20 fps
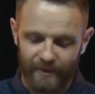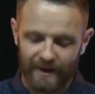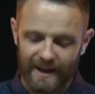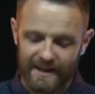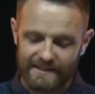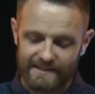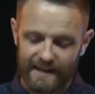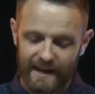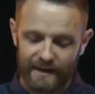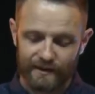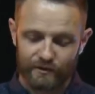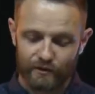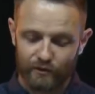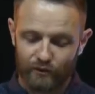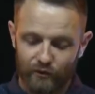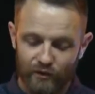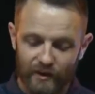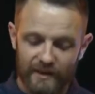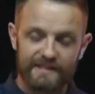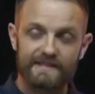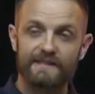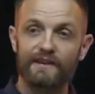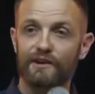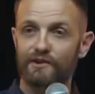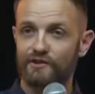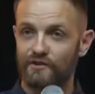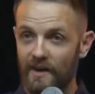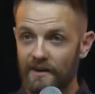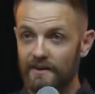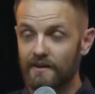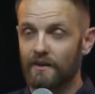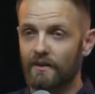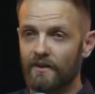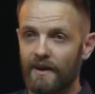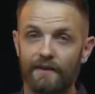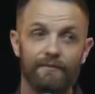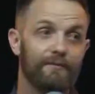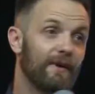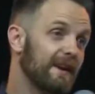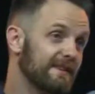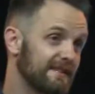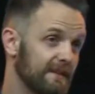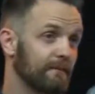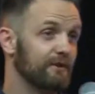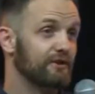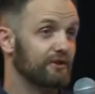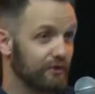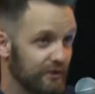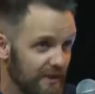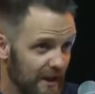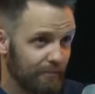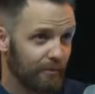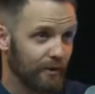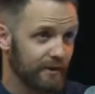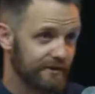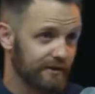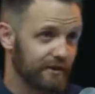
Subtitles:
But let's get really serious right now, right? Find someone, choose that